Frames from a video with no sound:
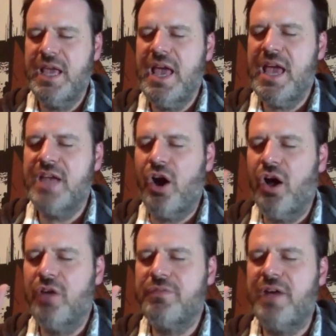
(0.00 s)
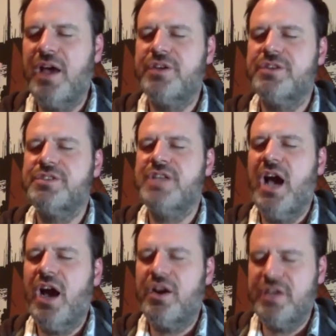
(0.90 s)
And all fathers
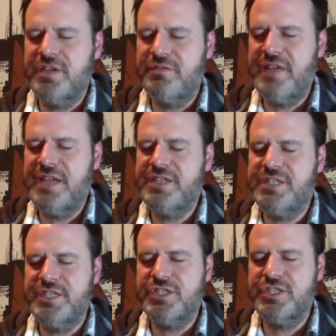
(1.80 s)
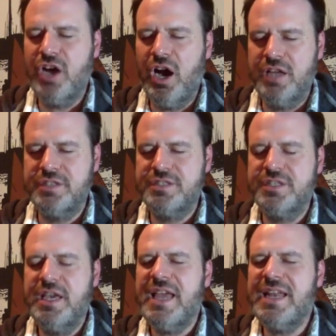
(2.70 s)
are invented gods.
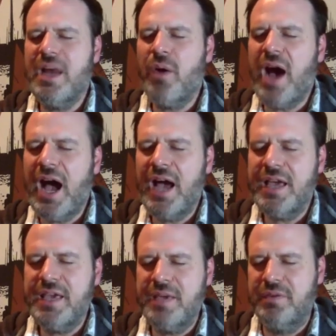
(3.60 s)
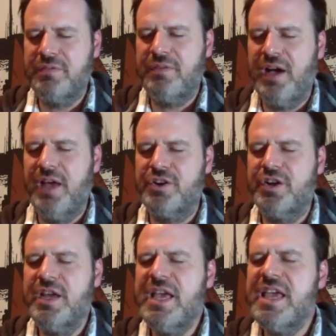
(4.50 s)
And now I am a father,
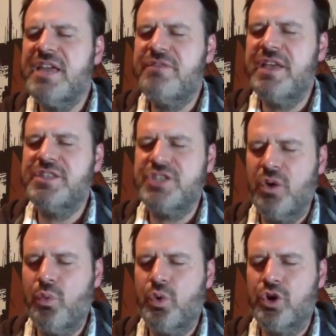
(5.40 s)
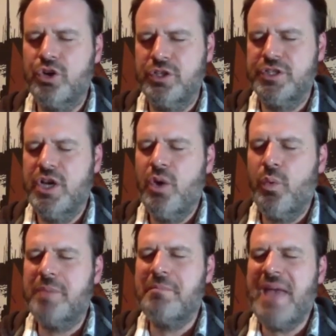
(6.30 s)
inventing a world where
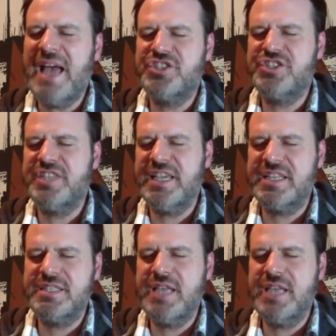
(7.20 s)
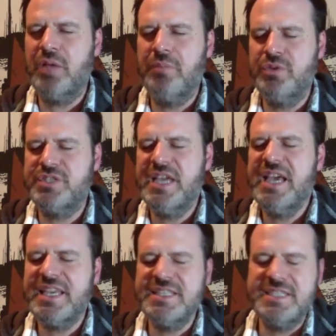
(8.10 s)
matchstick sailboats
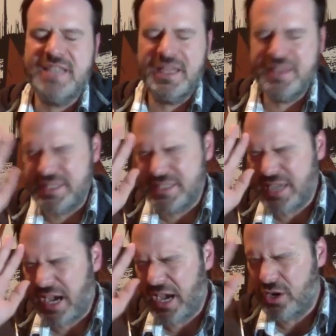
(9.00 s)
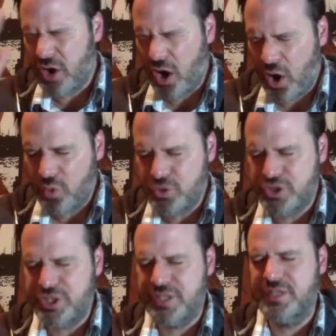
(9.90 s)
can set the entire
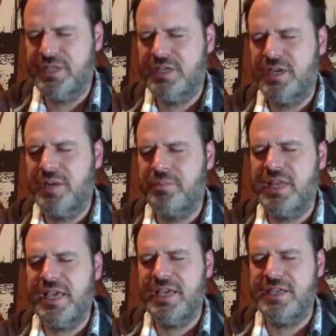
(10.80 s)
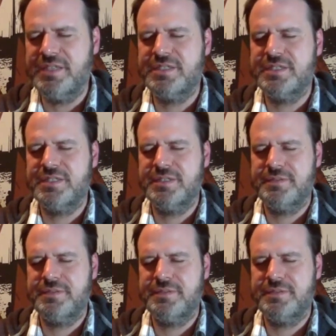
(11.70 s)
ocean ablaze.